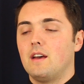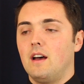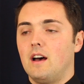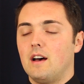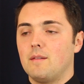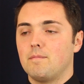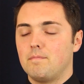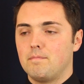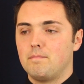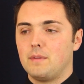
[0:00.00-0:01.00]

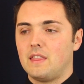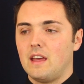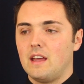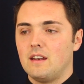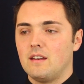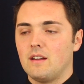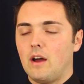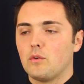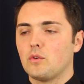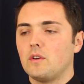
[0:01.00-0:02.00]
But then
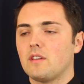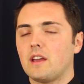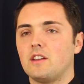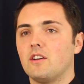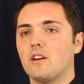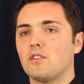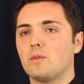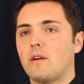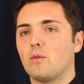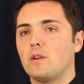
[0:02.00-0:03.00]
I was always like curious
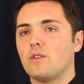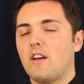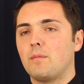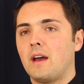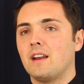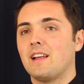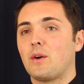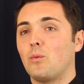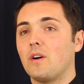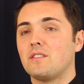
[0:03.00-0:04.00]
whenever we drive by and it
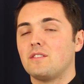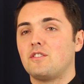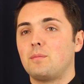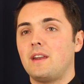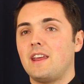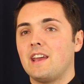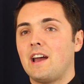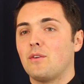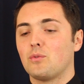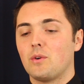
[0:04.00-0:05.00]
like wasn't spinning.
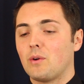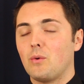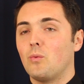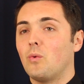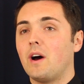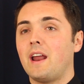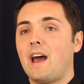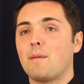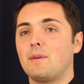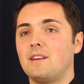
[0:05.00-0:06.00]
I was wondering what
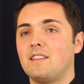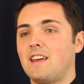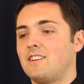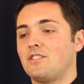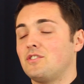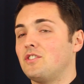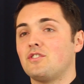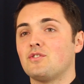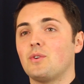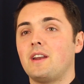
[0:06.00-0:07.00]
happened that just
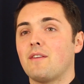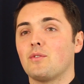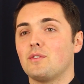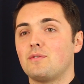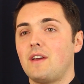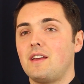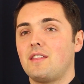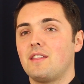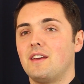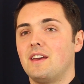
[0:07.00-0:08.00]
destroyed everyone's
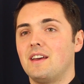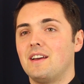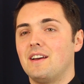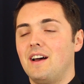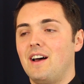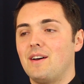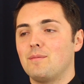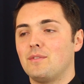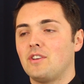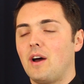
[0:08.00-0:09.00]
faith.
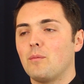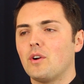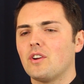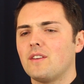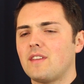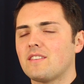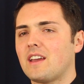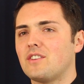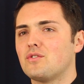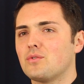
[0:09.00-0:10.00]
So I'm wondering if that's
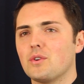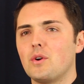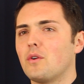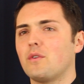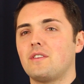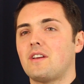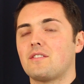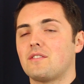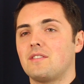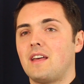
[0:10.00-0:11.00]
like true or if
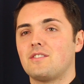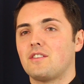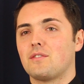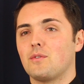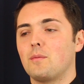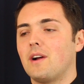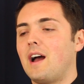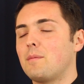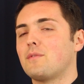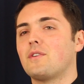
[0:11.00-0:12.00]
that's just the rumor.
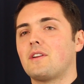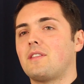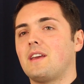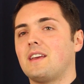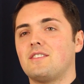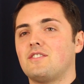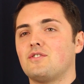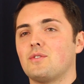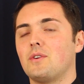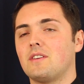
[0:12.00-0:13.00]
I prefer to think it's
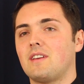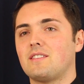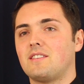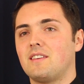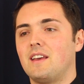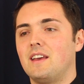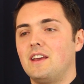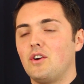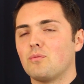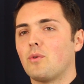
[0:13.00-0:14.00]
true because
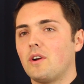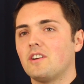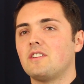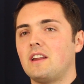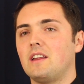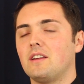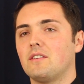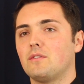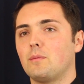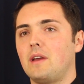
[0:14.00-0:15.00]
it was more entertaining
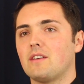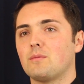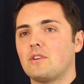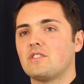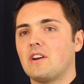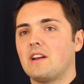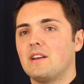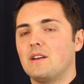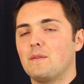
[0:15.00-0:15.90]
for me as a missionary.